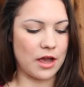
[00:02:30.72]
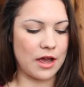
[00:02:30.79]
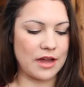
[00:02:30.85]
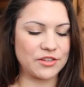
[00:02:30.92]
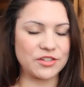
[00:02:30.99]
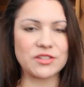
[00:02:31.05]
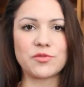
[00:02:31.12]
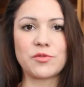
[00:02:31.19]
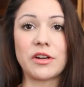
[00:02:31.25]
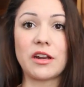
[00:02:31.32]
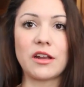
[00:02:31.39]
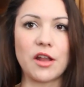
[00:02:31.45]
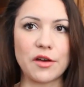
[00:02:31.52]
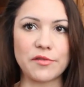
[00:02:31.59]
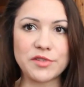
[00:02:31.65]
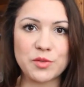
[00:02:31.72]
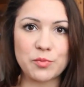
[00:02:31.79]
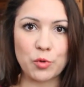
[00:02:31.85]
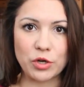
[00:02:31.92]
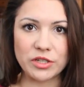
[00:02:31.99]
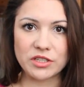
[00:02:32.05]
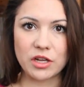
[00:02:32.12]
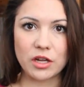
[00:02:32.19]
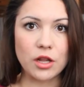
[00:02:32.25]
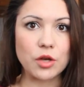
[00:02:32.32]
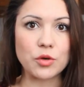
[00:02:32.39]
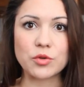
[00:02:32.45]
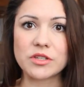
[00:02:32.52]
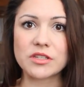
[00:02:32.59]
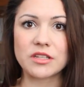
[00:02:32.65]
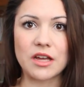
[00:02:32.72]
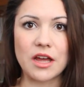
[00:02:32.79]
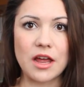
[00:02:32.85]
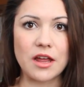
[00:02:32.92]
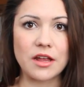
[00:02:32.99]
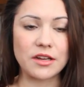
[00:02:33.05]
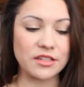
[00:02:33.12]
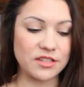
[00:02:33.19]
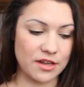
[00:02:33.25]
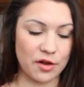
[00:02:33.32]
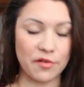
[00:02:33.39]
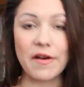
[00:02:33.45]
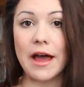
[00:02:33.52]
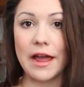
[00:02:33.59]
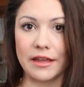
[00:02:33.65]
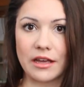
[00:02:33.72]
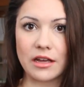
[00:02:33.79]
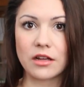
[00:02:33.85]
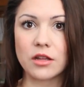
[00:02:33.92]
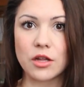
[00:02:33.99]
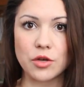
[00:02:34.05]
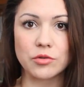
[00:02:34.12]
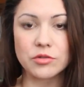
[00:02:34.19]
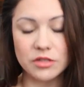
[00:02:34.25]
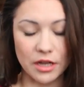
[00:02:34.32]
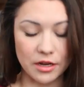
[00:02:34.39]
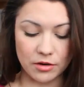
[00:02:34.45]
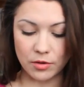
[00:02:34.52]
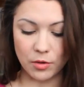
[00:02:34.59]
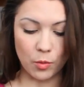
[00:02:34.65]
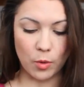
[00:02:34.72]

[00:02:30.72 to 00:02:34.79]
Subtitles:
I just really love sports clothes instead of hiking clothes. I don't know